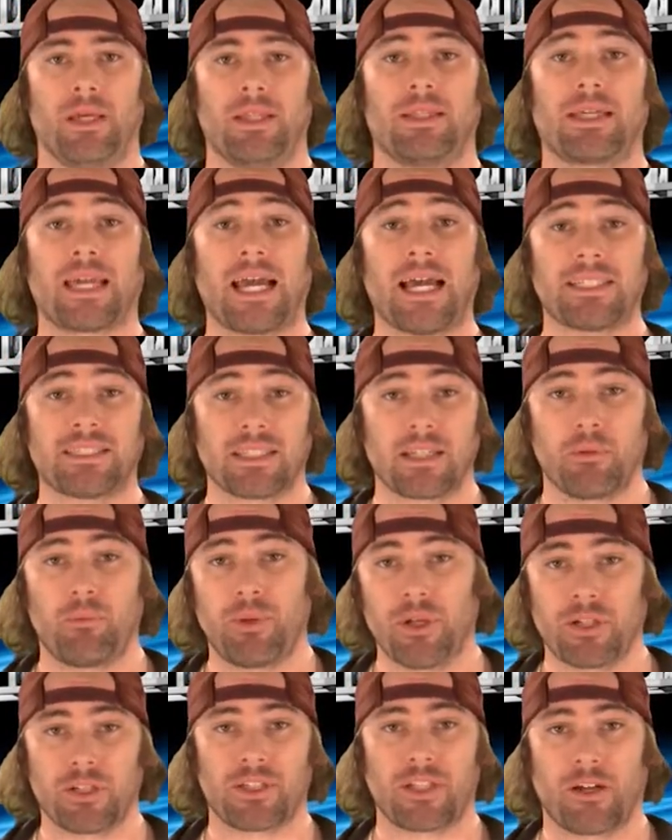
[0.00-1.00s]
The casting of
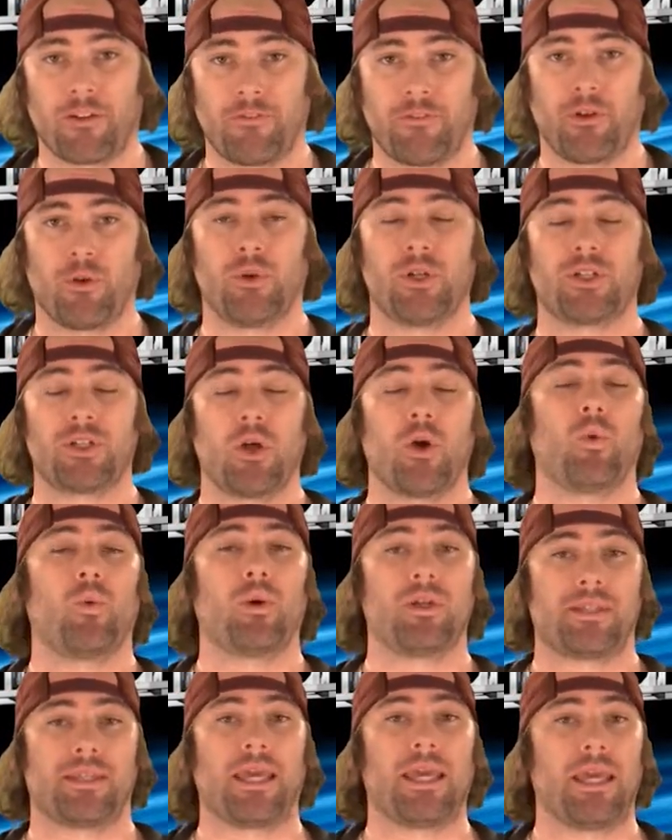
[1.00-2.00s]
Peter Serafinowicz
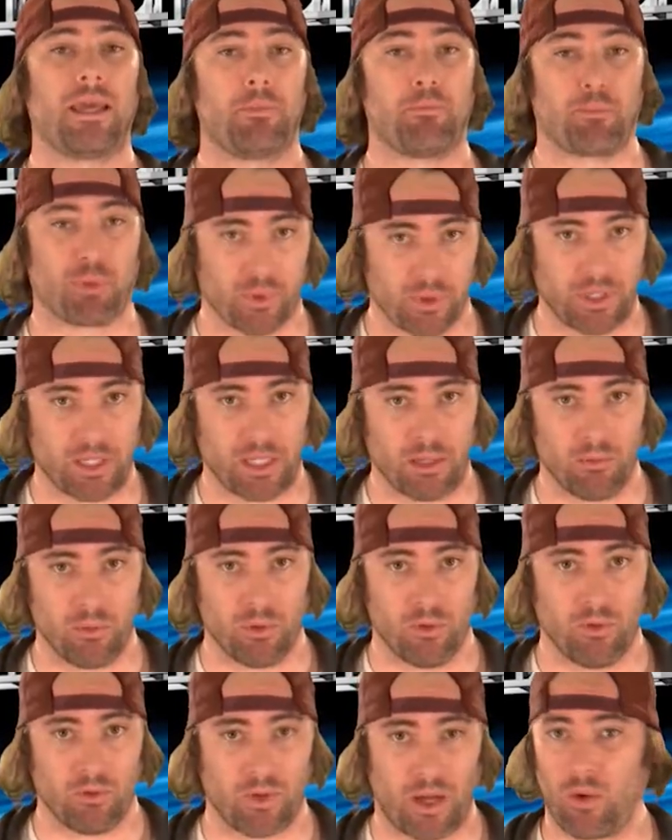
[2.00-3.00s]
was a brilliant
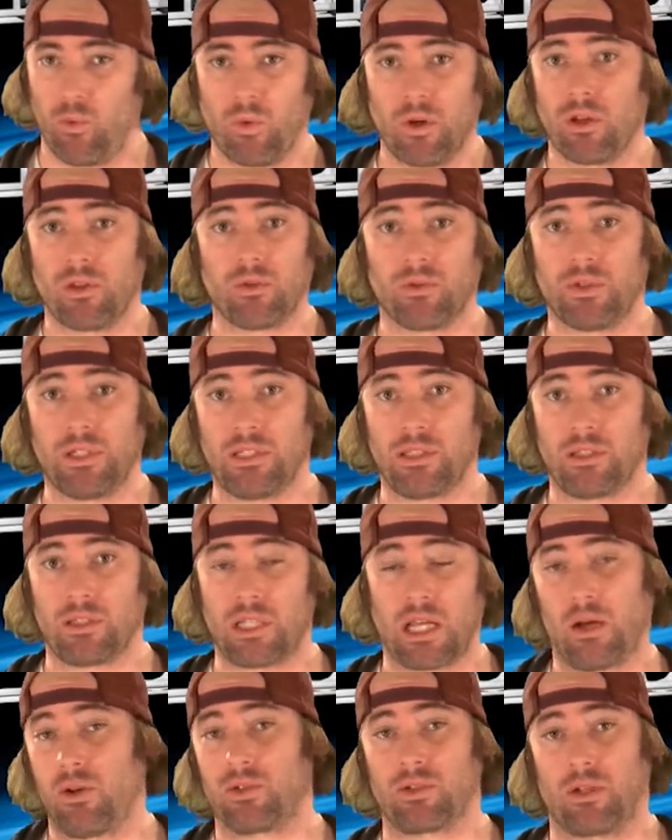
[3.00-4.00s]
move, and one of the reasons
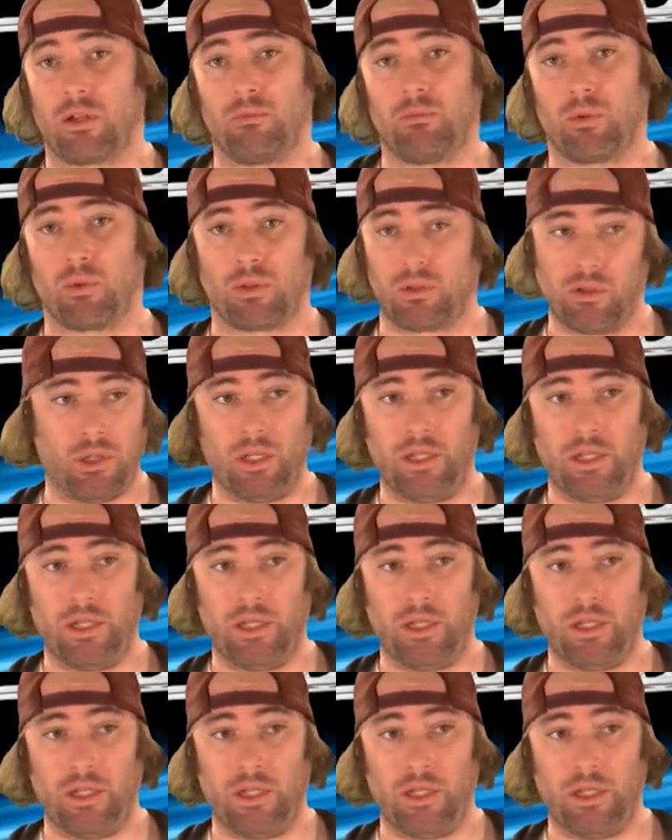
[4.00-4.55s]
I was on board